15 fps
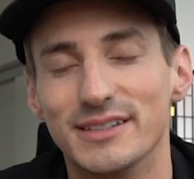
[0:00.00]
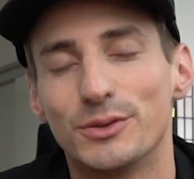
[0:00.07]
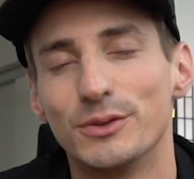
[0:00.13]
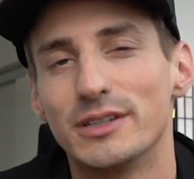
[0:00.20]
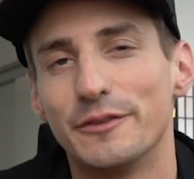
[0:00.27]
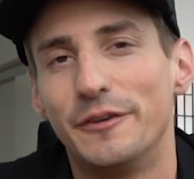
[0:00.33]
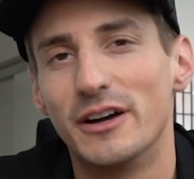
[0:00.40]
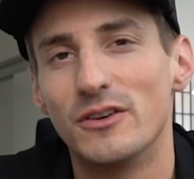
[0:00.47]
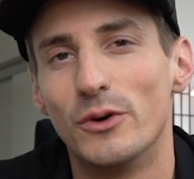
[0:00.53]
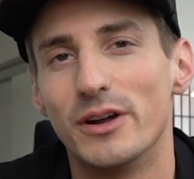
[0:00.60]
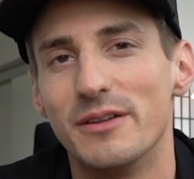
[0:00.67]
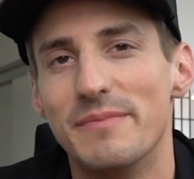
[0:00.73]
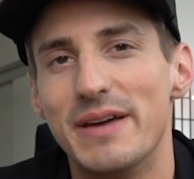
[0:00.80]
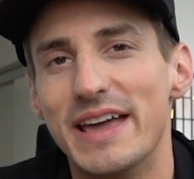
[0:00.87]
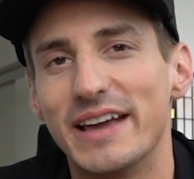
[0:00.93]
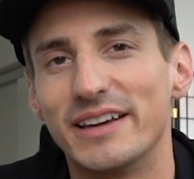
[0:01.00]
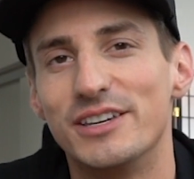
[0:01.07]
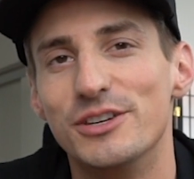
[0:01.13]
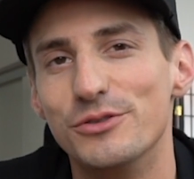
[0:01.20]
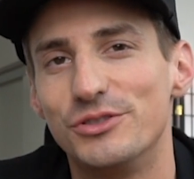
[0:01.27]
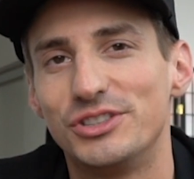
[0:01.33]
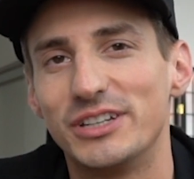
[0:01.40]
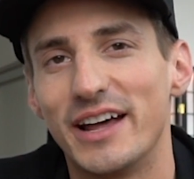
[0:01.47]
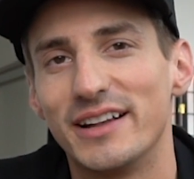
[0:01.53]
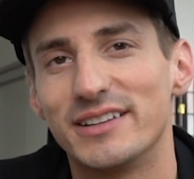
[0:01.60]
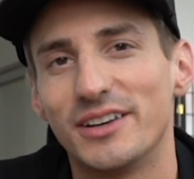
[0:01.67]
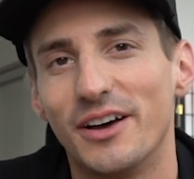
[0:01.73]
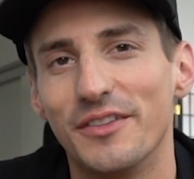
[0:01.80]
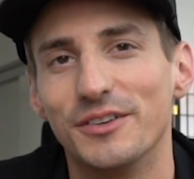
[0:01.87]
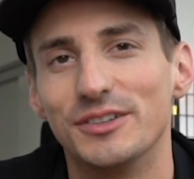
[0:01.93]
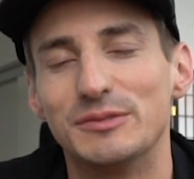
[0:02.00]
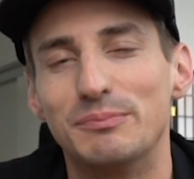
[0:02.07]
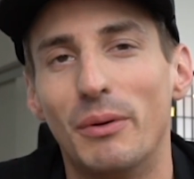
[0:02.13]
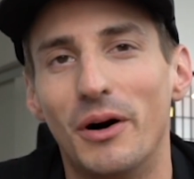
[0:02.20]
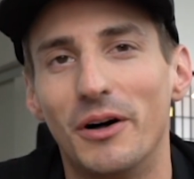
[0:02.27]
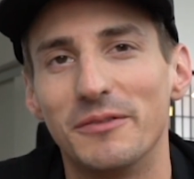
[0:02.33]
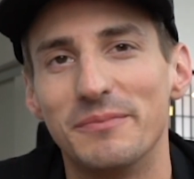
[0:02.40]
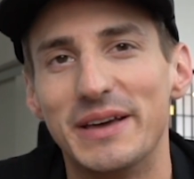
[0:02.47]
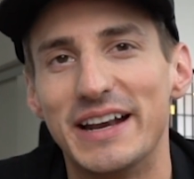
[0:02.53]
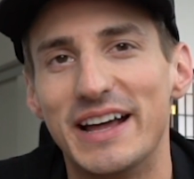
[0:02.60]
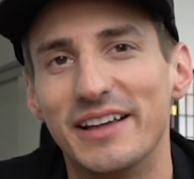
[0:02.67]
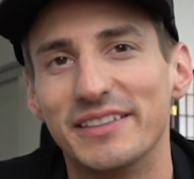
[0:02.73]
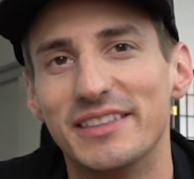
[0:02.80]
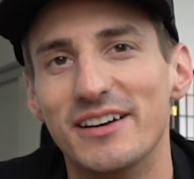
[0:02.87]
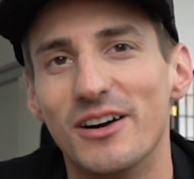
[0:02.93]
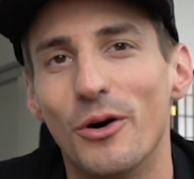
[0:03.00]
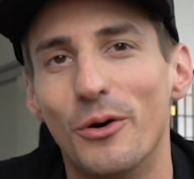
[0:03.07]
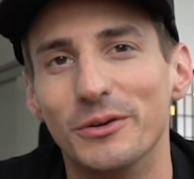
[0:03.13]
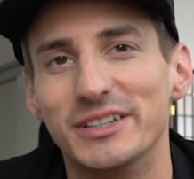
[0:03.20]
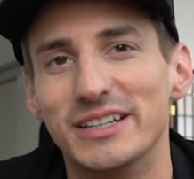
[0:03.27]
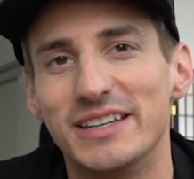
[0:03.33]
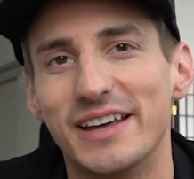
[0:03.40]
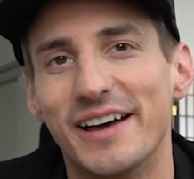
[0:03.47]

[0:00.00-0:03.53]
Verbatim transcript: This was a fun one to make. A huge shout out to all those bald men out there holding it